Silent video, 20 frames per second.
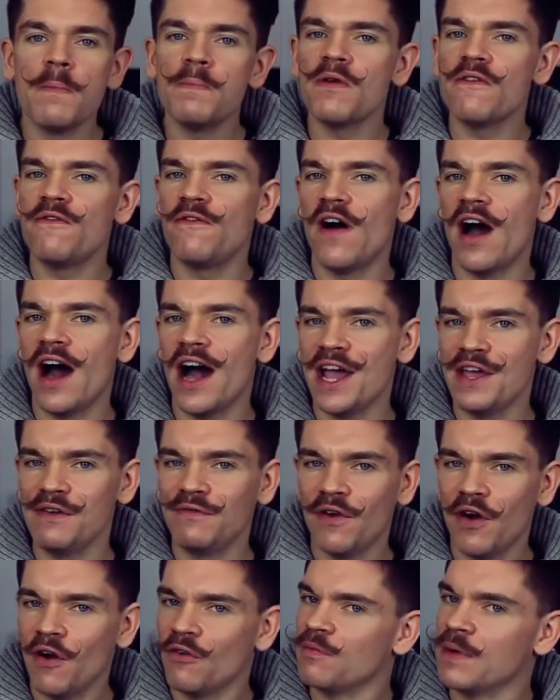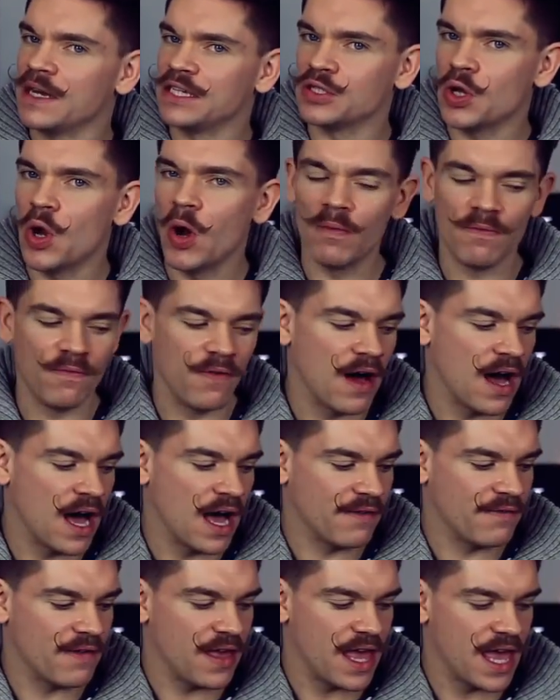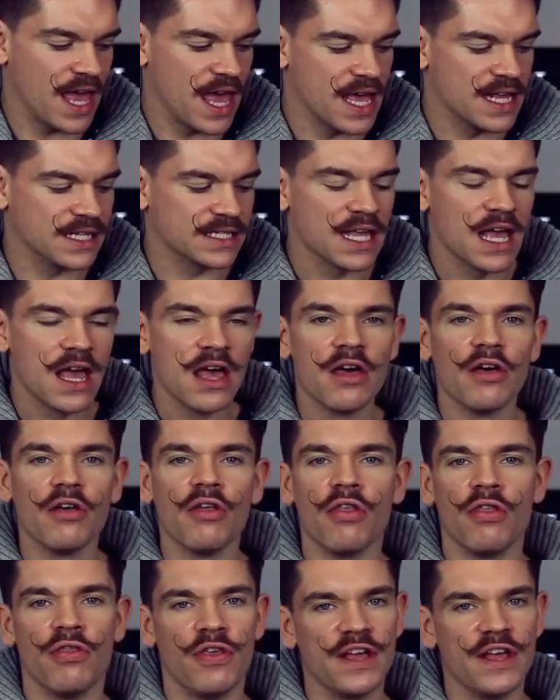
again last year in 2017, really as a